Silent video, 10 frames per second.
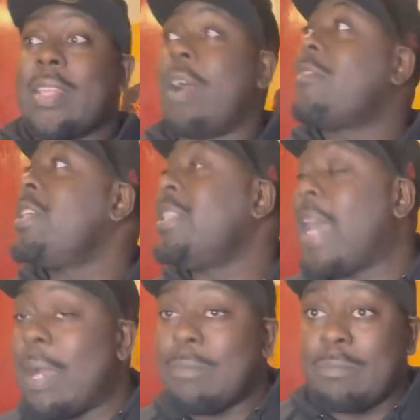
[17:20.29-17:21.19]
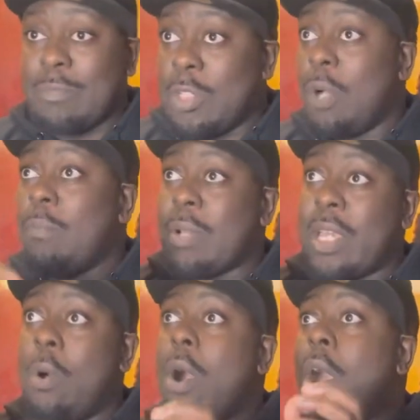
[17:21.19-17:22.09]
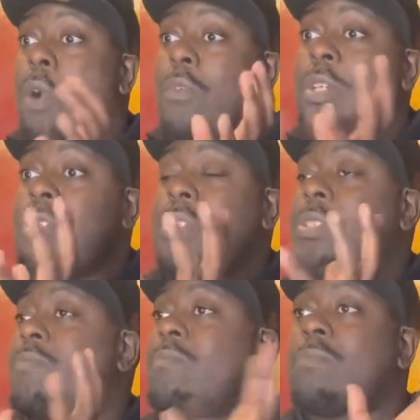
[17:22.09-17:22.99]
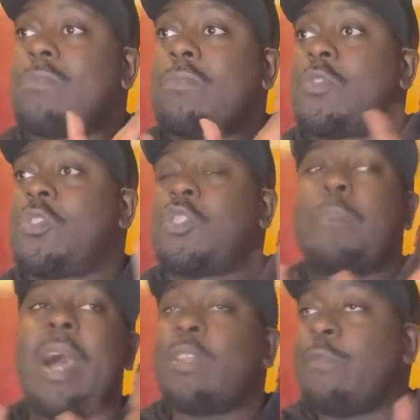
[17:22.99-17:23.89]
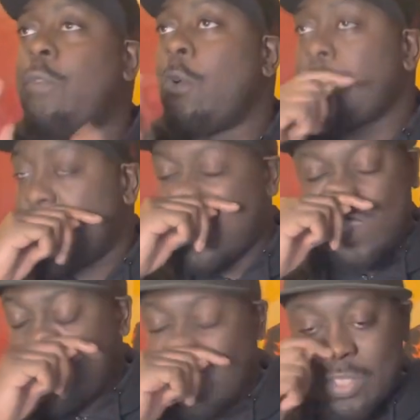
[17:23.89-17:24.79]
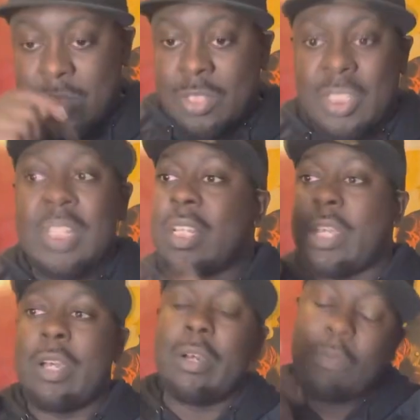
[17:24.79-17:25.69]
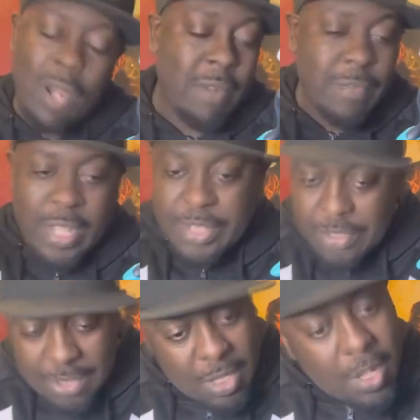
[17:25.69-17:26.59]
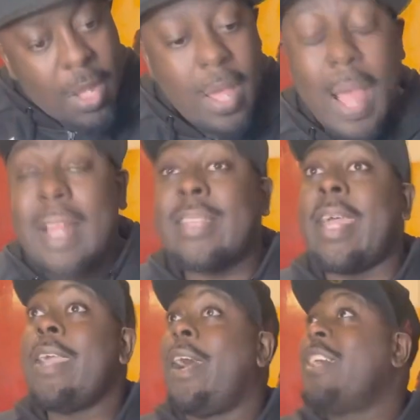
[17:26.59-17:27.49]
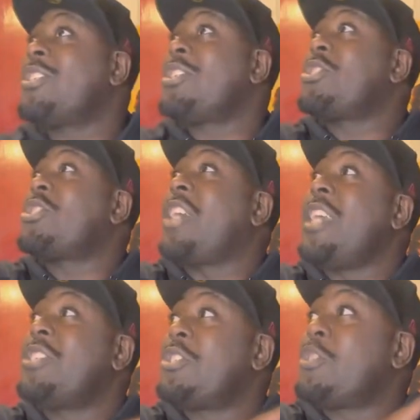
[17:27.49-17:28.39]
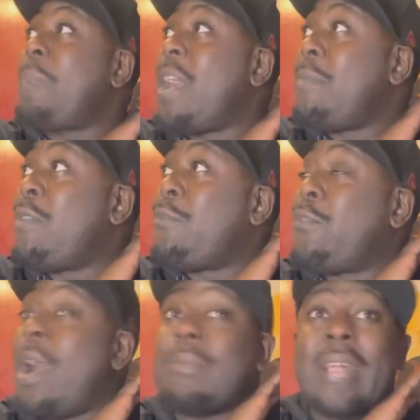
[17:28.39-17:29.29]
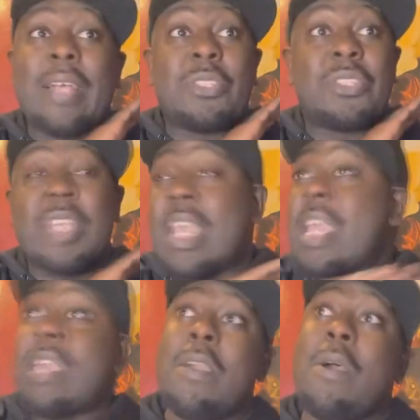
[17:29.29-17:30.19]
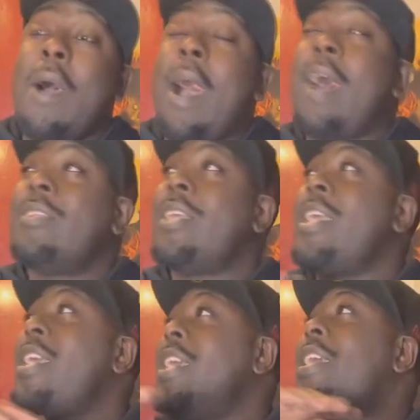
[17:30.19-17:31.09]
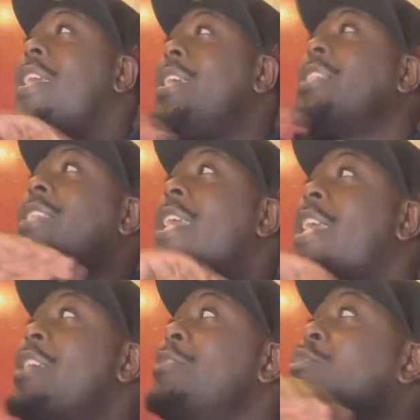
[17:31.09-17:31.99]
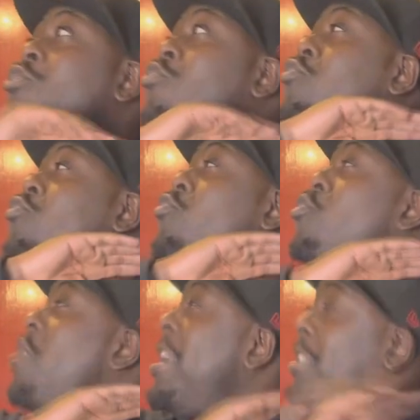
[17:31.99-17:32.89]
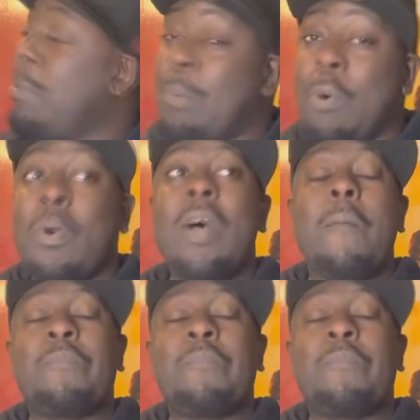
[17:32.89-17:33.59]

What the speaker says: That were in that, you know, Miguel O'Hara's Spider-Force syndicate, whatever it is. And they are just chasing Spider-Man throughout that city. And it is incredible.